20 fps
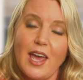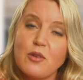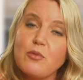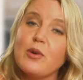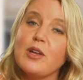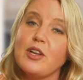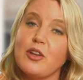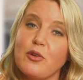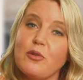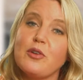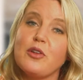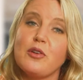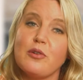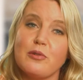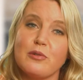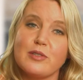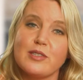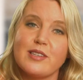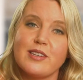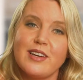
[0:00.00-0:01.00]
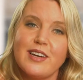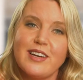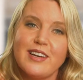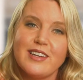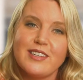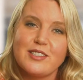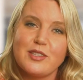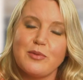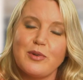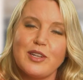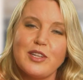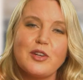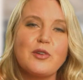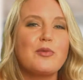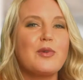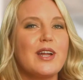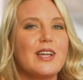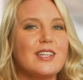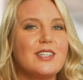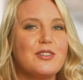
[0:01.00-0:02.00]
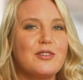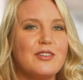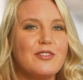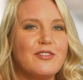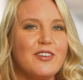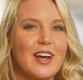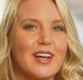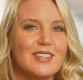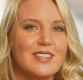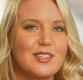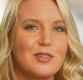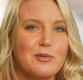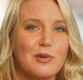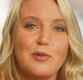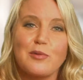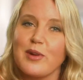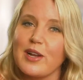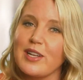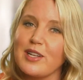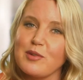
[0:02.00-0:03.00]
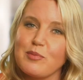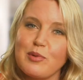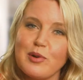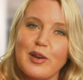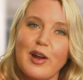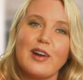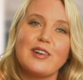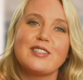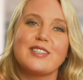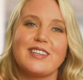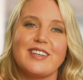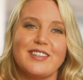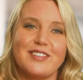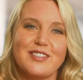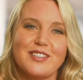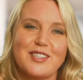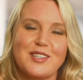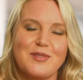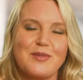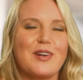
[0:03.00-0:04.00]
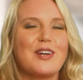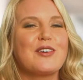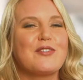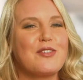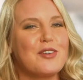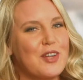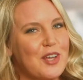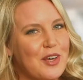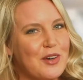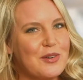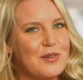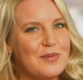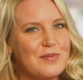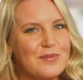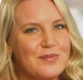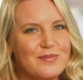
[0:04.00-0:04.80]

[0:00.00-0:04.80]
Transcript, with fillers: and we know news. So when you're ready to invest, we're ready to put our skills to work for you.